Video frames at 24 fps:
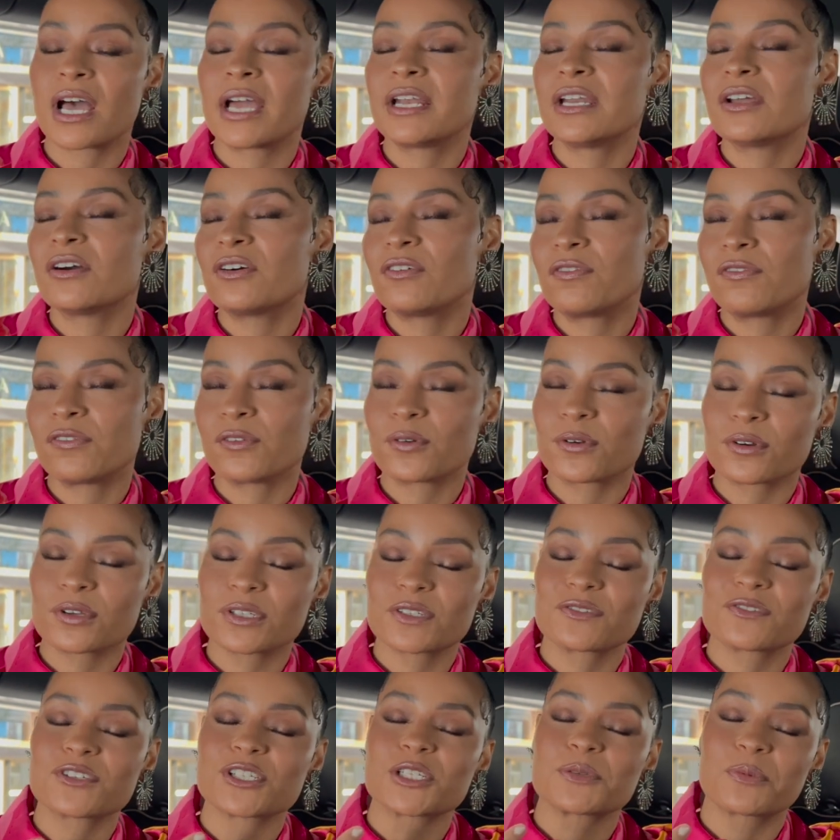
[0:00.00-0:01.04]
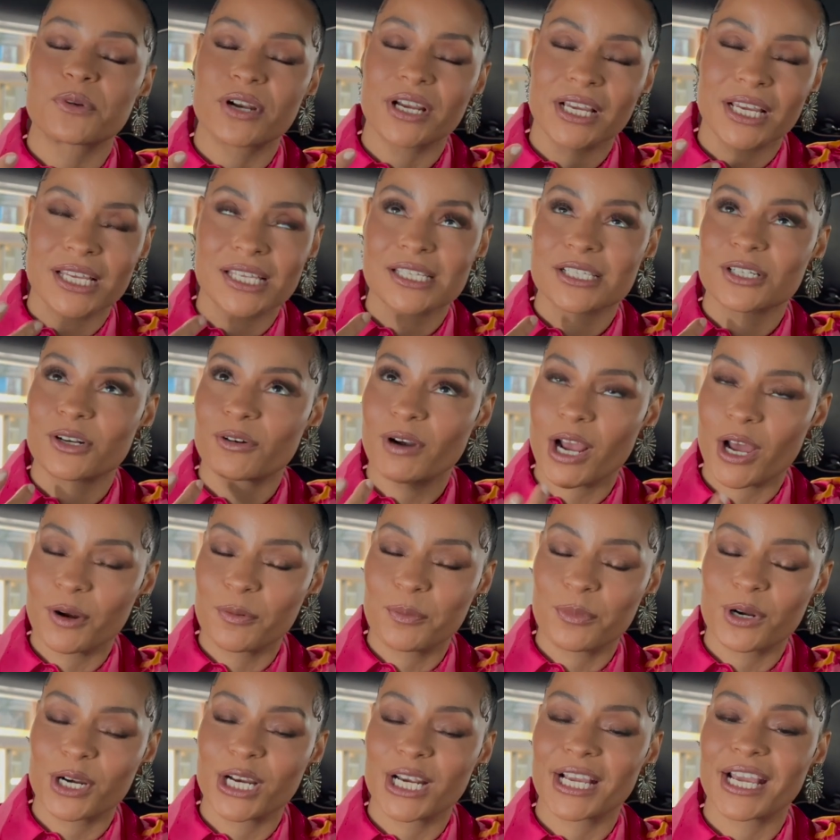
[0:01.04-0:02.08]
I know florals for spring is
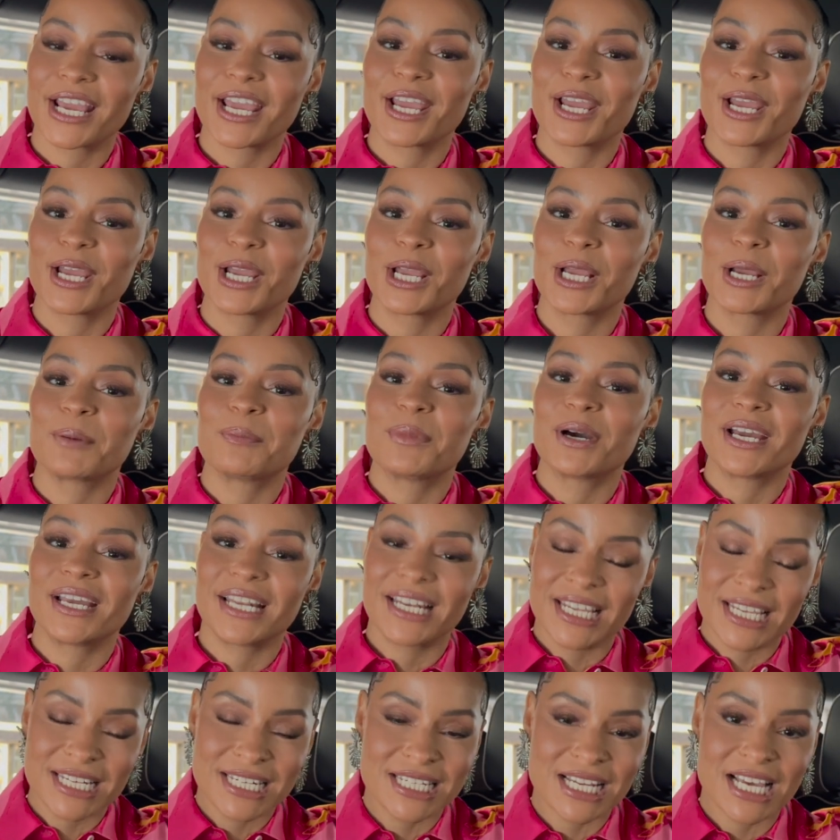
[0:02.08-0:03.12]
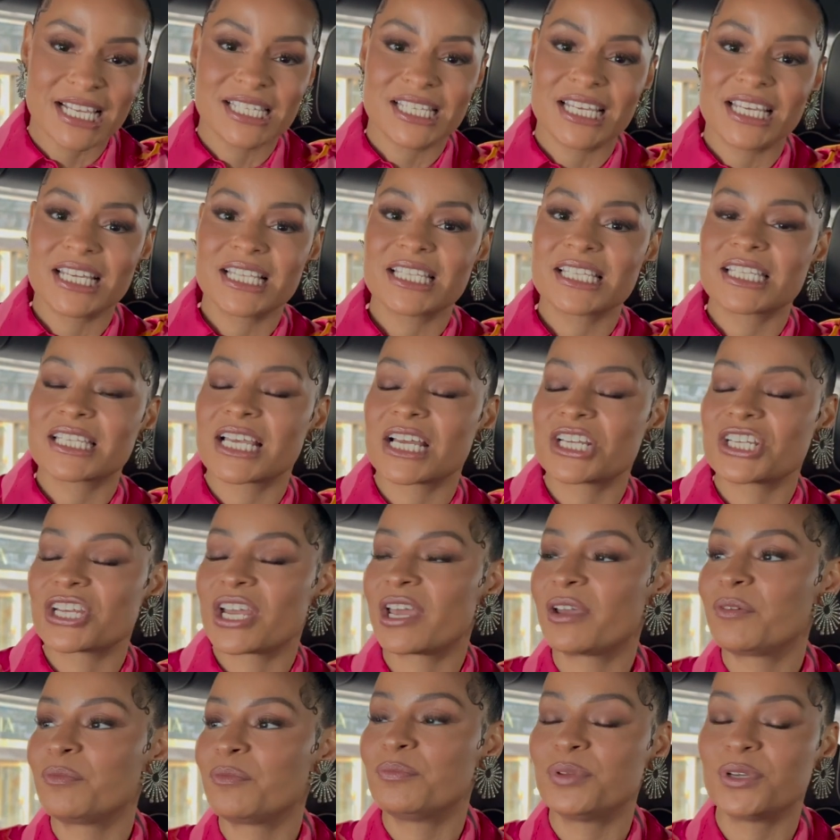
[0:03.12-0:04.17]
groundbreaking, but he does it in such
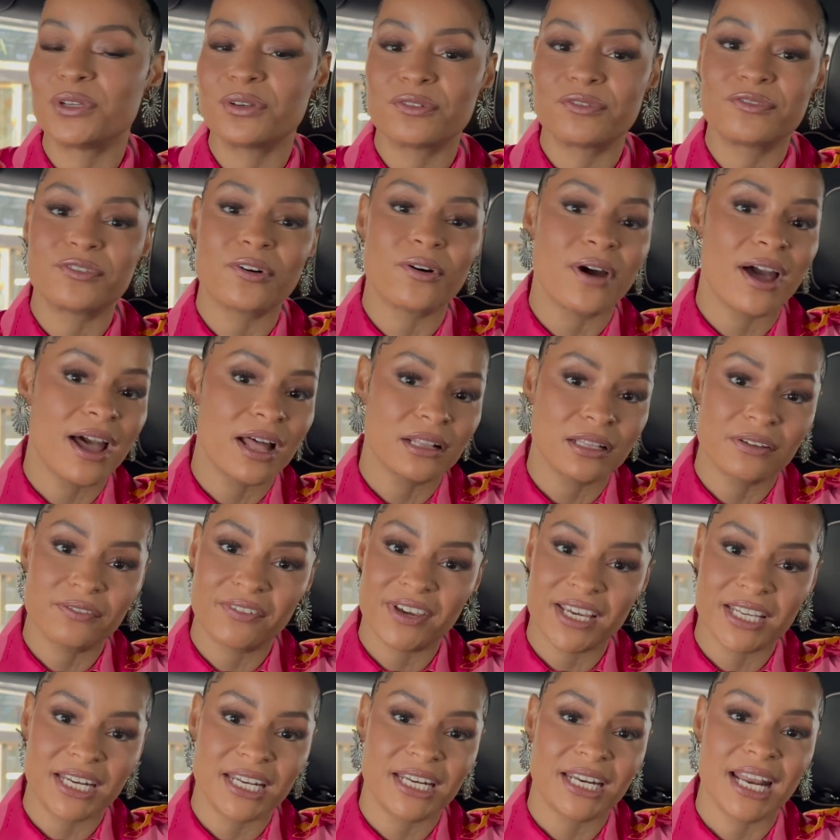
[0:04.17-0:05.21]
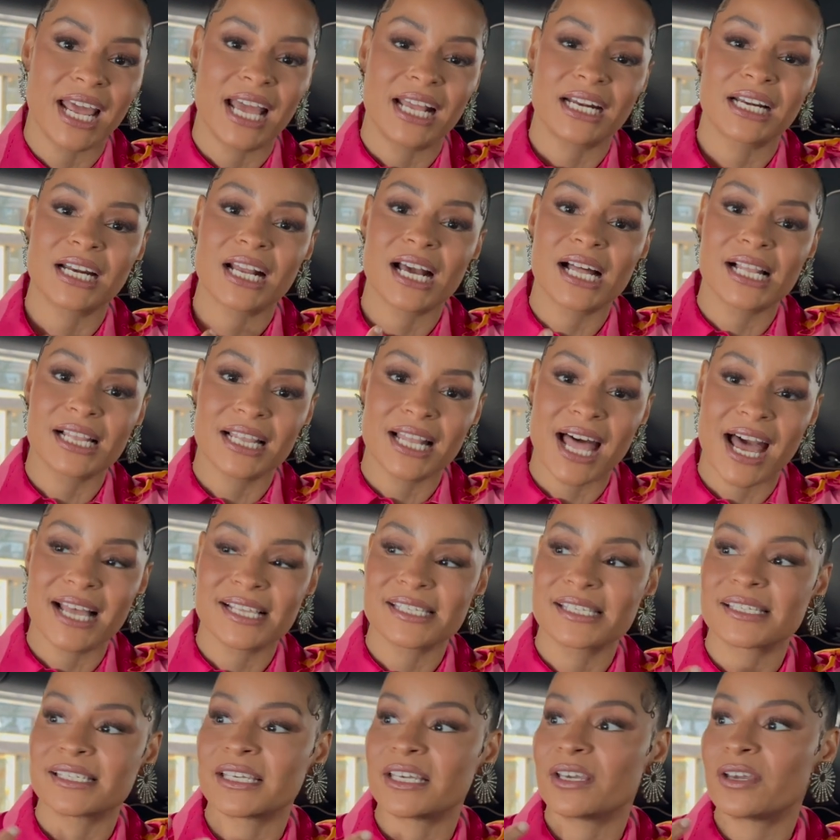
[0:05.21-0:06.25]
a beautiful, elevated, and
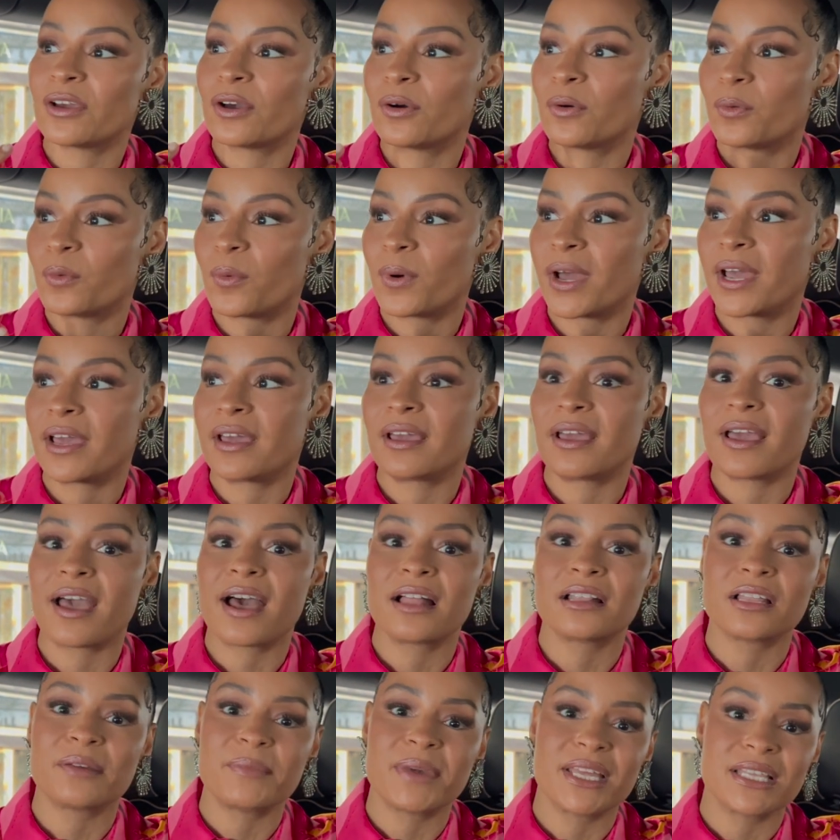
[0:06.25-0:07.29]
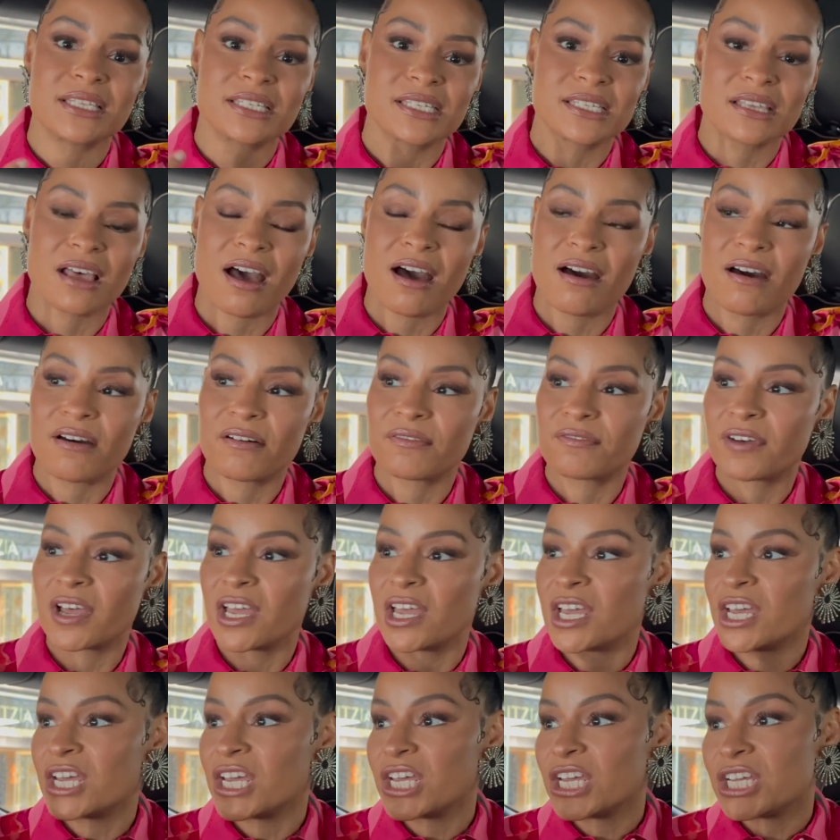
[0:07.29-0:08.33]
classy way. Elements of
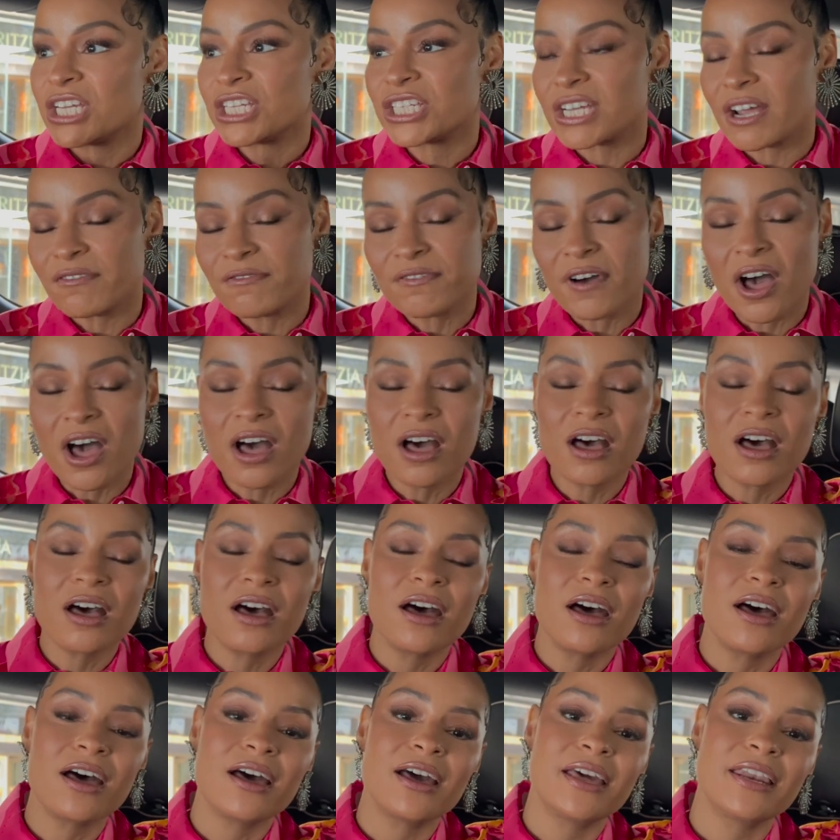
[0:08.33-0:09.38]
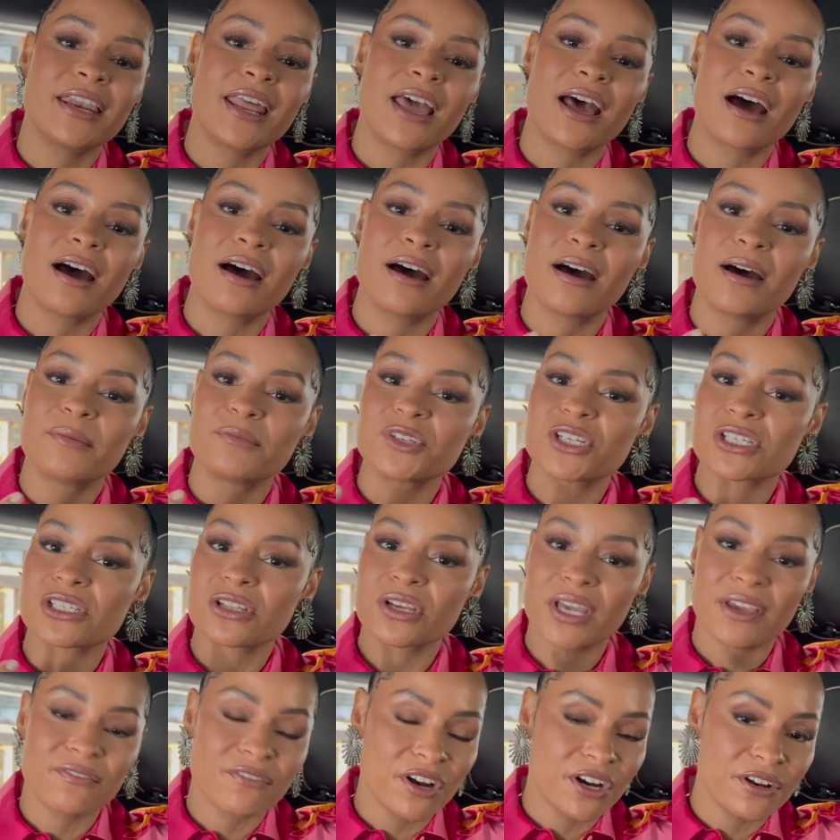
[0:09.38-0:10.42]
chiffon, just
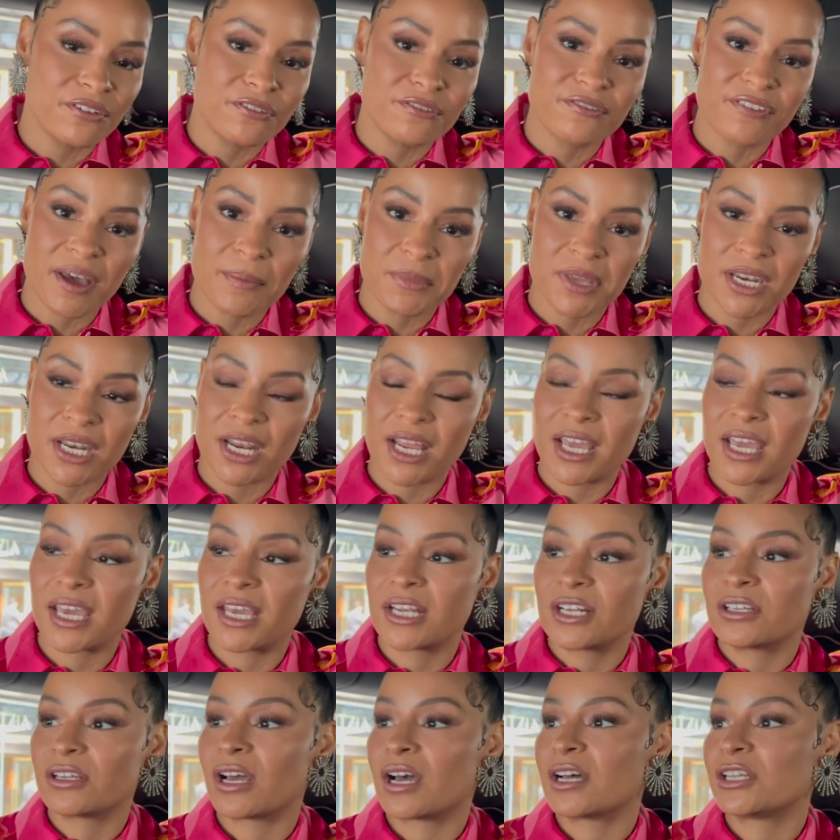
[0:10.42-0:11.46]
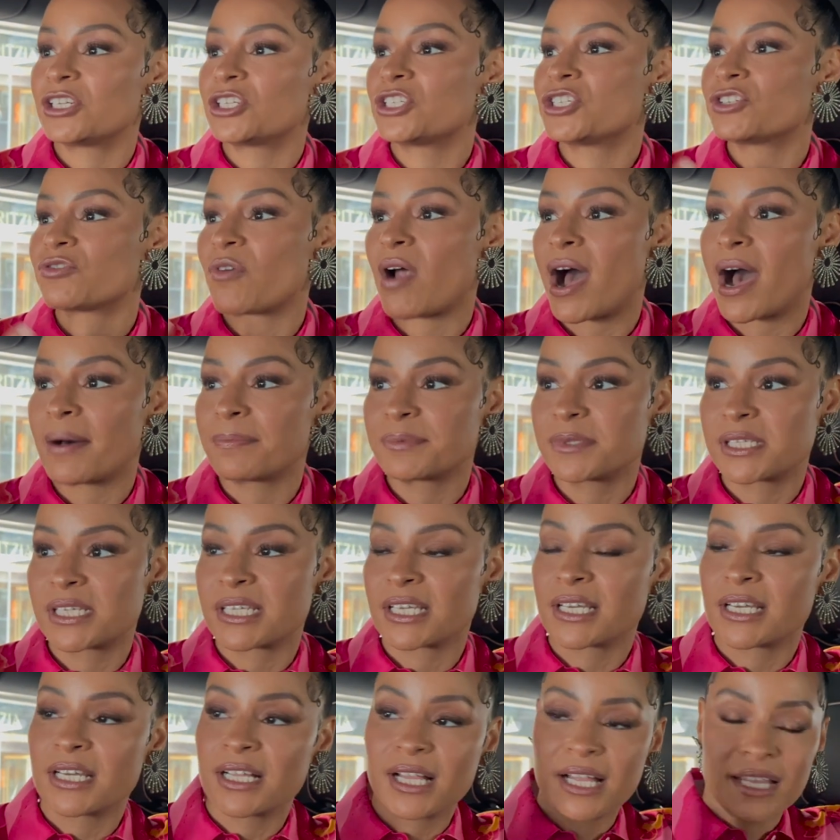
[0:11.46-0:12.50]
looking very feminine, dropped
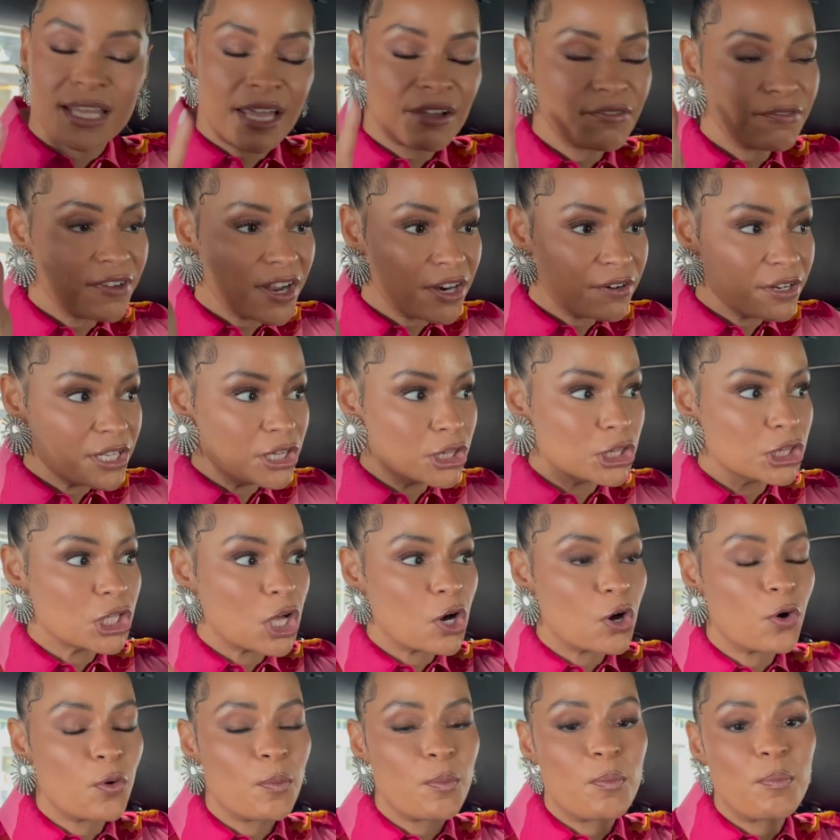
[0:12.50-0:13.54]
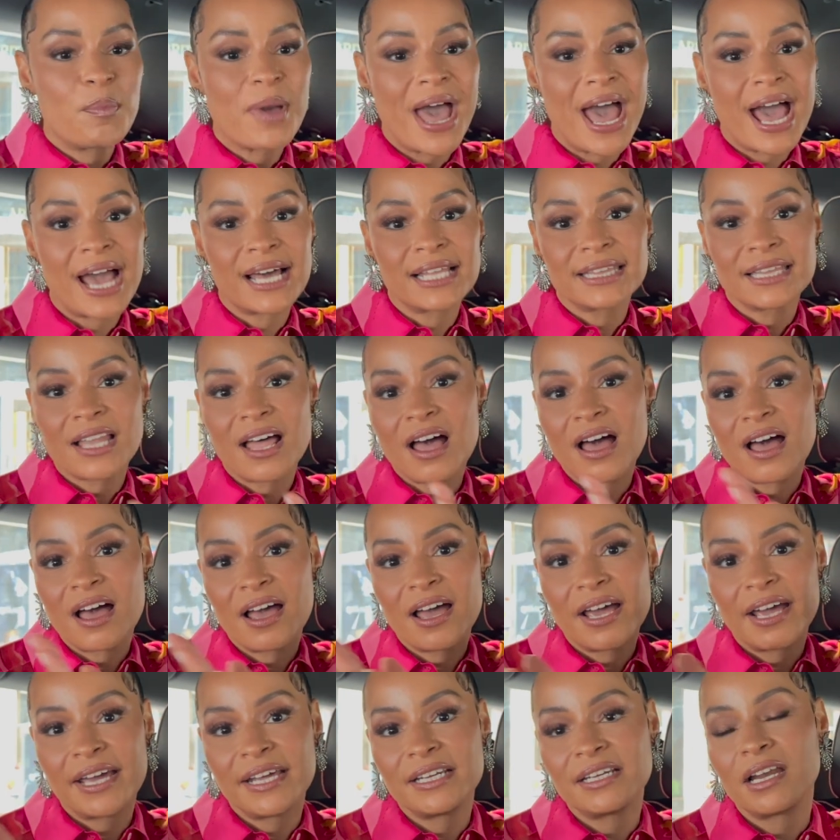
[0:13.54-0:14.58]
like very low back
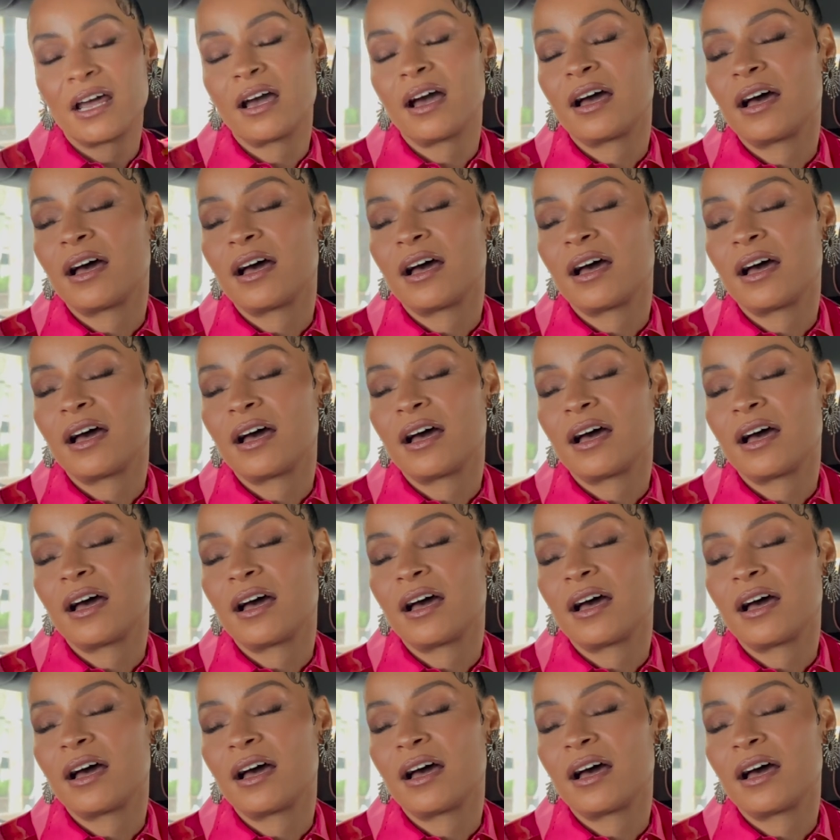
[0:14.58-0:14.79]
line